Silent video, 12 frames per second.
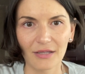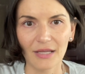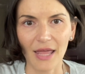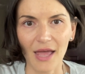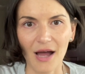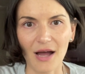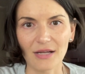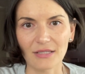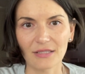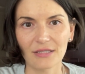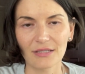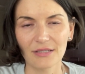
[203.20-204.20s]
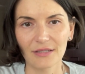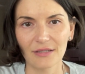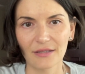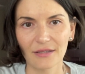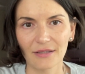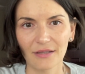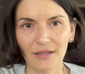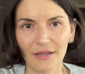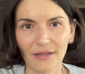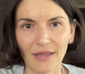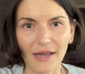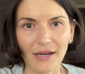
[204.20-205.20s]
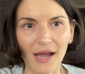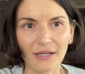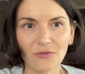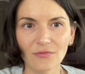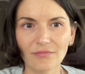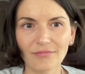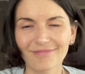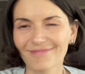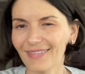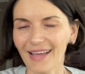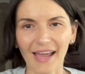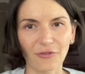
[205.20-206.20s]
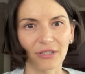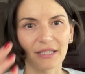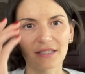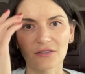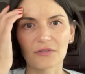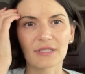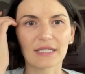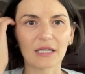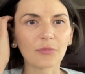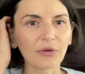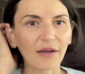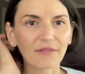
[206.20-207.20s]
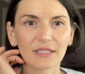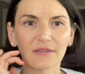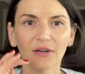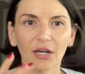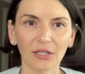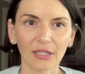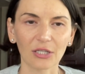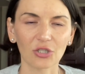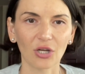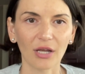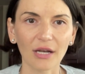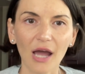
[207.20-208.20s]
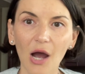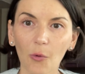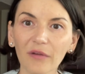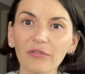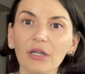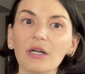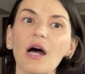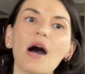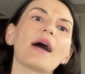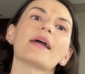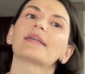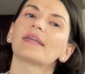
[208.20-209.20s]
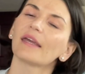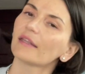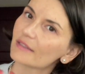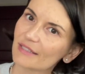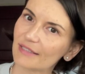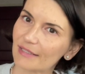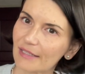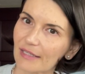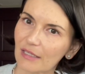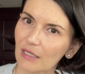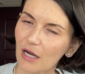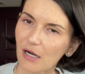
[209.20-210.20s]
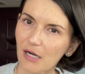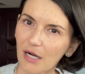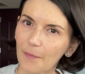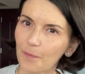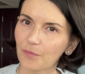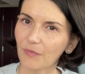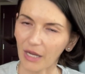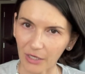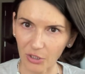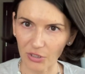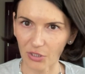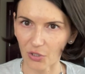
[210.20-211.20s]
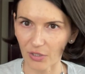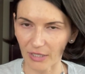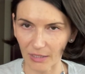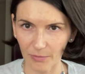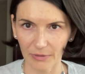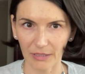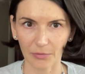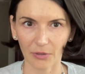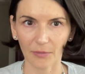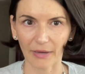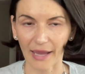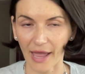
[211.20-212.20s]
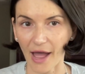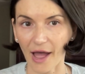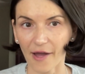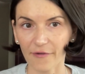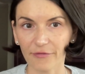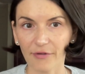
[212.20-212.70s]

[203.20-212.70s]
And then I really don't see a privacy violation. However, I can see a concern that people might have.